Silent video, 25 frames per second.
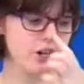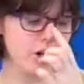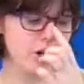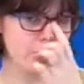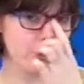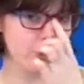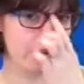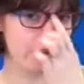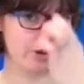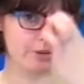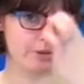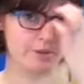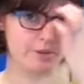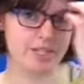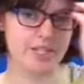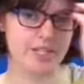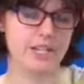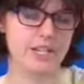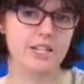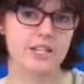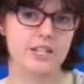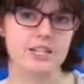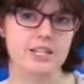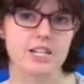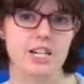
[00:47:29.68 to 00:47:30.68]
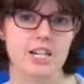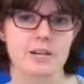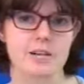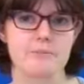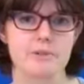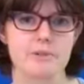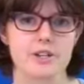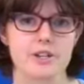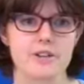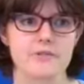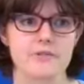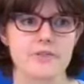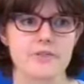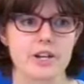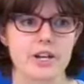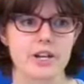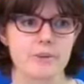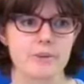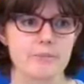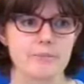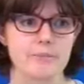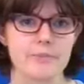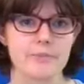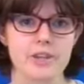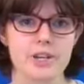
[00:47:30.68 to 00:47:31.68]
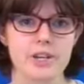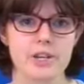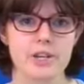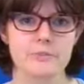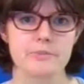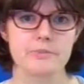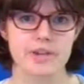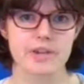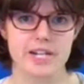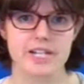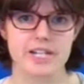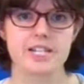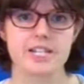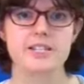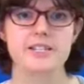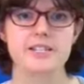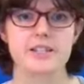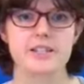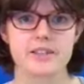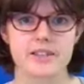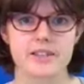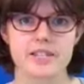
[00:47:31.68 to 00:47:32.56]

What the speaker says: or a particular type of practice that